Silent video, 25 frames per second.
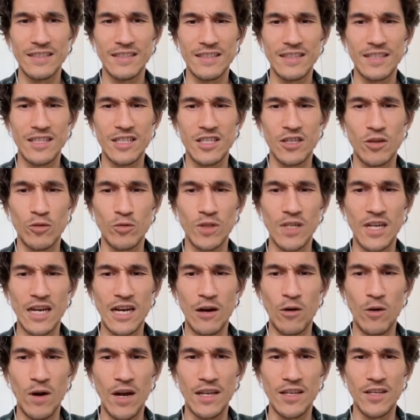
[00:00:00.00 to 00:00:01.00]
So
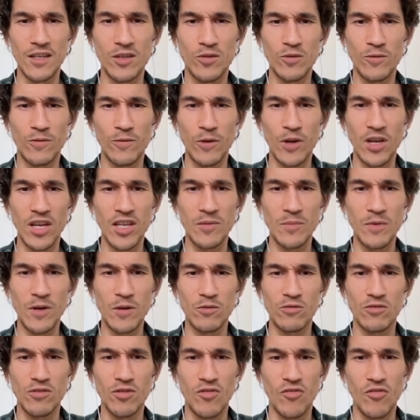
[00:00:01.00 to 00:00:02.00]
now I need to forget
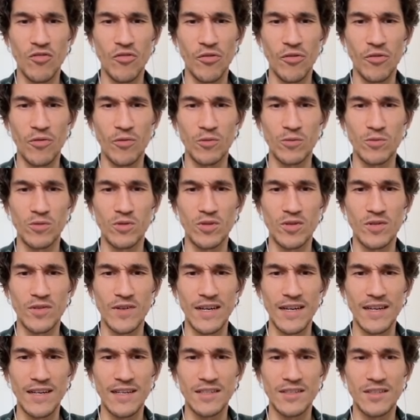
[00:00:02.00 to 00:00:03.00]
about the road,
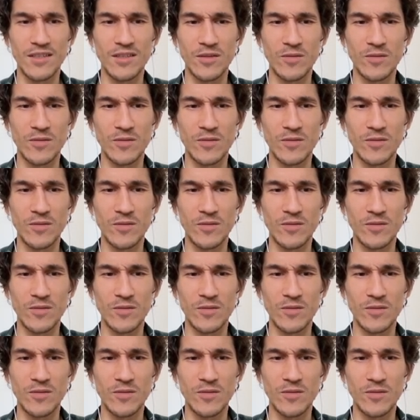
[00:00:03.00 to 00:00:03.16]
right?